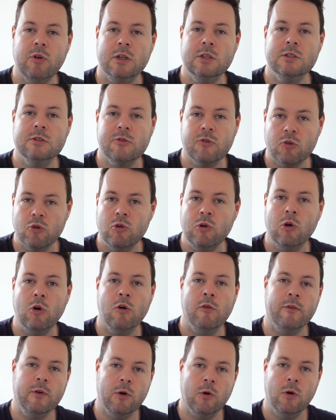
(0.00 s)
runs through
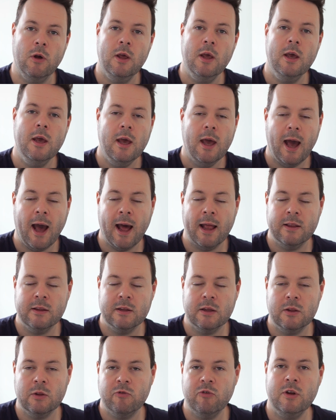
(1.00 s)
Lorville,
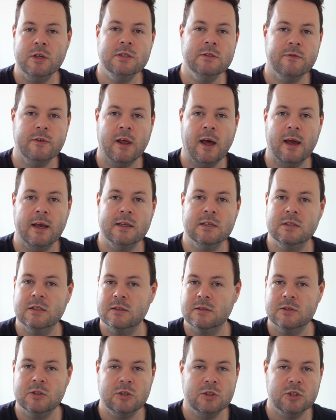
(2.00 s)
and the reason for that is
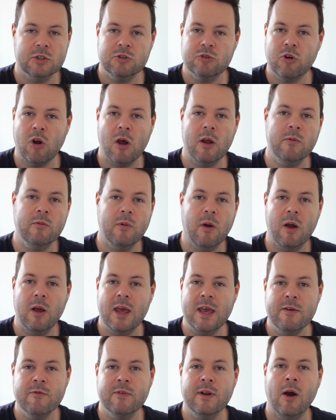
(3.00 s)
to just try and
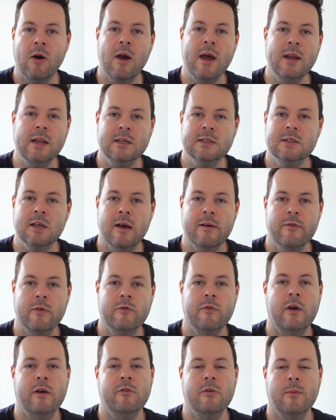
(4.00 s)
even out any server
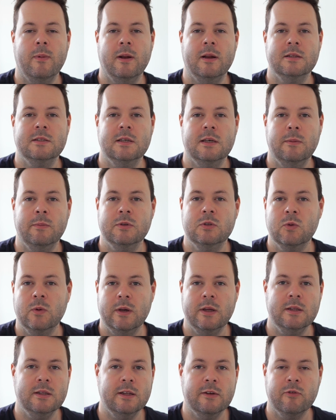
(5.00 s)
variability
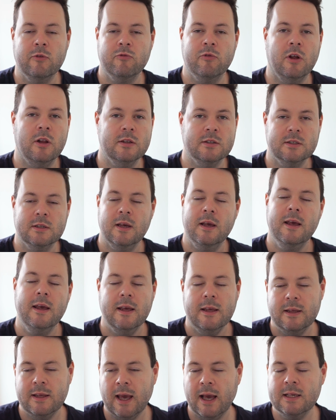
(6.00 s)
between different runs.
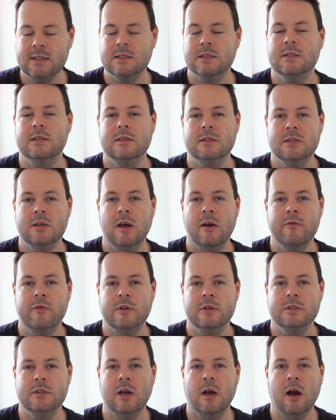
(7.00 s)
Yes,
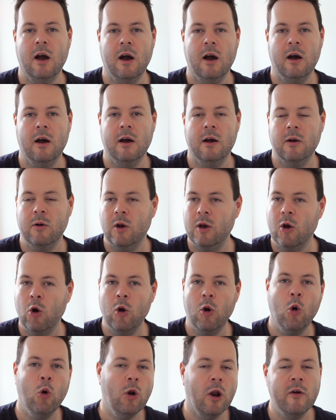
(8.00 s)
servers are
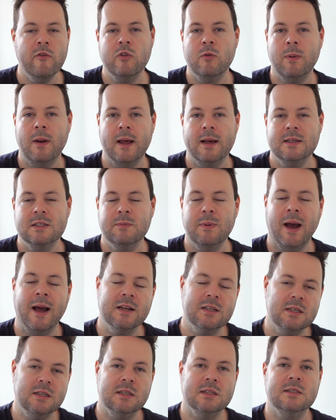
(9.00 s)
all over the place, but
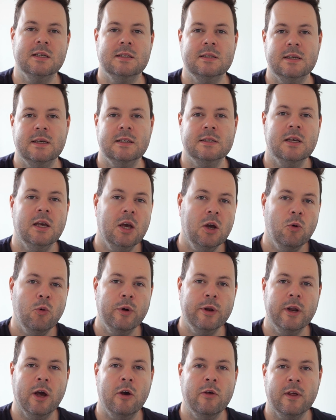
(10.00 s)
actually in the cities,
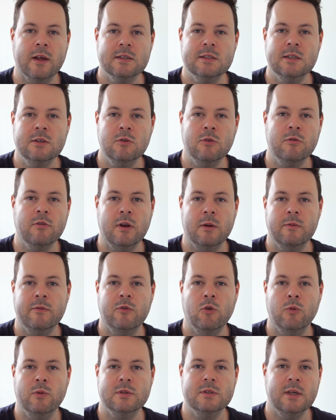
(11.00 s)
we know that single threaded
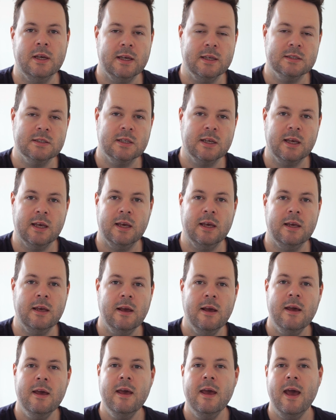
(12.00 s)
performance is the key.
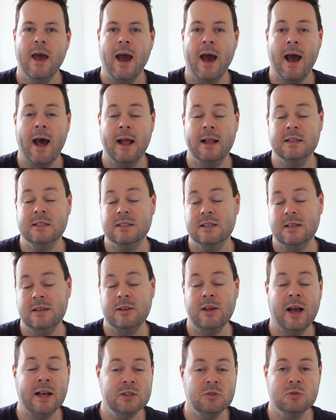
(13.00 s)
And
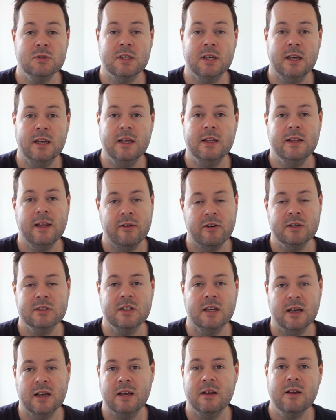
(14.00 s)
as you'll see, there is
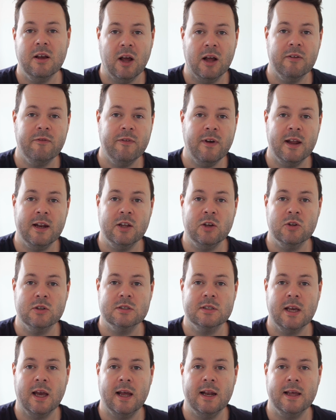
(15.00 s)
a, a fairly good
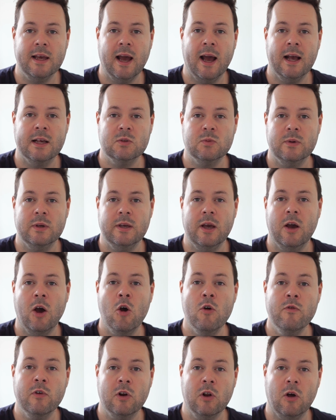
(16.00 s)
scaling as we
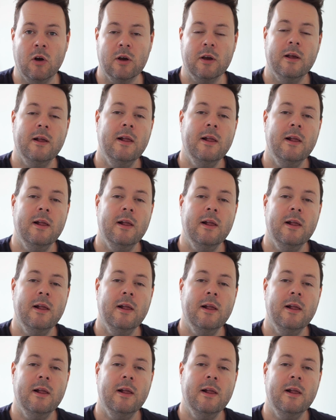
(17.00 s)
overclock.